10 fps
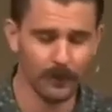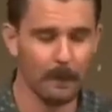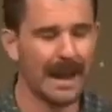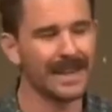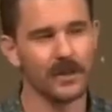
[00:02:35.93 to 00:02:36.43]
of
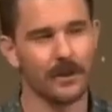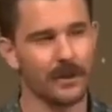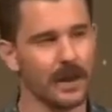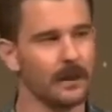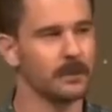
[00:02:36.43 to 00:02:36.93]
the major
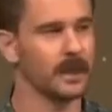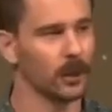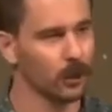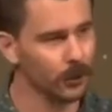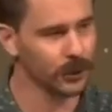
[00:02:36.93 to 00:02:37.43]
themes
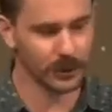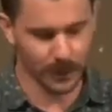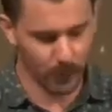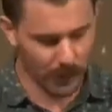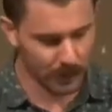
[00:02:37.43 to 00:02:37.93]
and
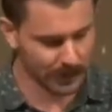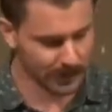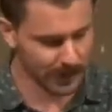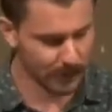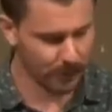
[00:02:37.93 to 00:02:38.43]
allusions that we're going to
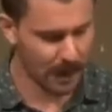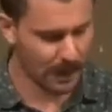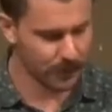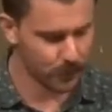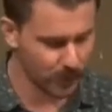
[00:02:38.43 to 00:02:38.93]
see
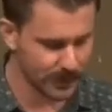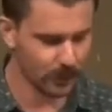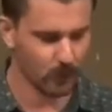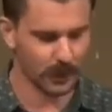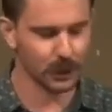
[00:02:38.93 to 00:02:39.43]
throughout the
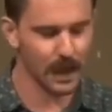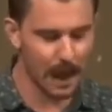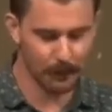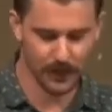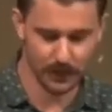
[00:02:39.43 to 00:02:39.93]
21
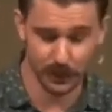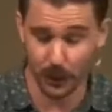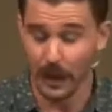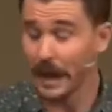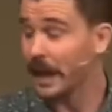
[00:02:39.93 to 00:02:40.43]
chapters.
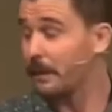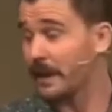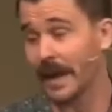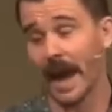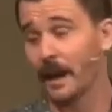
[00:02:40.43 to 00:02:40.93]
So he
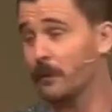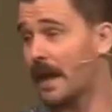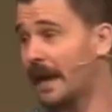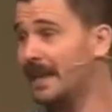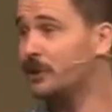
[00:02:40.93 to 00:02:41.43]
began
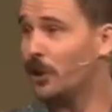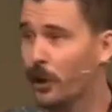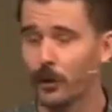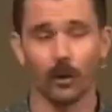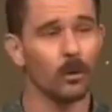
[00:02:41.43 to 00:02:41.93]
with that
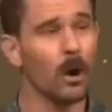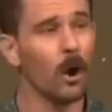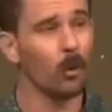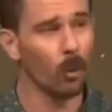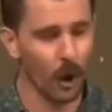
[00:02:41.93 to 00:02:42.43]
eternal
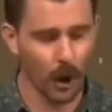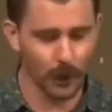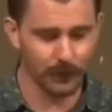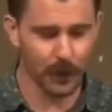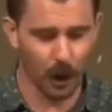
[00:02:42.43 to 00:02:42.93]

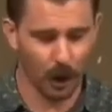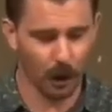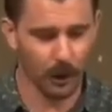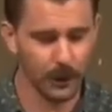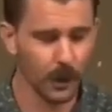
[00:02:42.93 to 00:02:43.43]
Word of
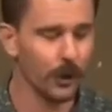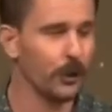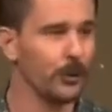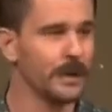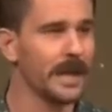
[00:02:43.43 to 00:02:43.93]
God
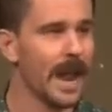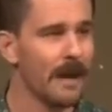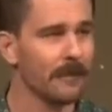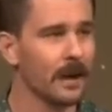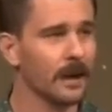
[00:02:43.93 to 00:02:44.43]
who
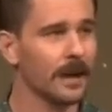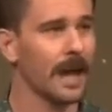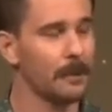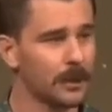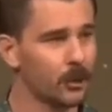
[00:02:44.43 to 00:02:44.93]
never
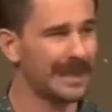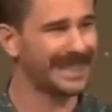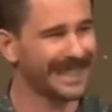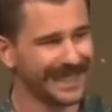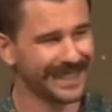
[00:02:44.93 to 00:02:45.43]
came into
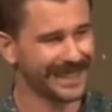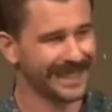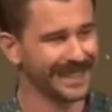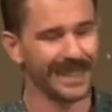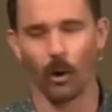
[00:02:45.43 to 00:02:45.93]

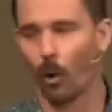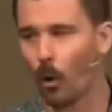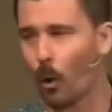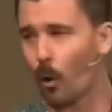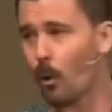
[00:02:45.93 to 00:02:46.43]
existence, he
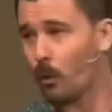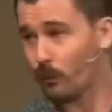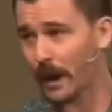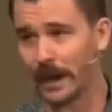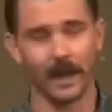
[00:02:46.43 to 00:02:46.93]

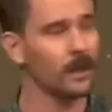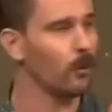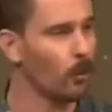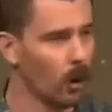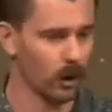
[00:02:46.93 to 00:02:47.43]
already
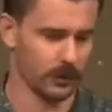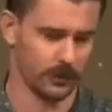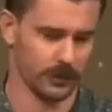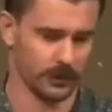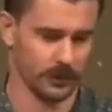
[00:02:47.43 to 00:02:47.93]

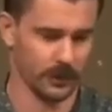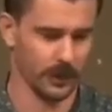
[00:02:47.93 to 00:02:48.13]
was.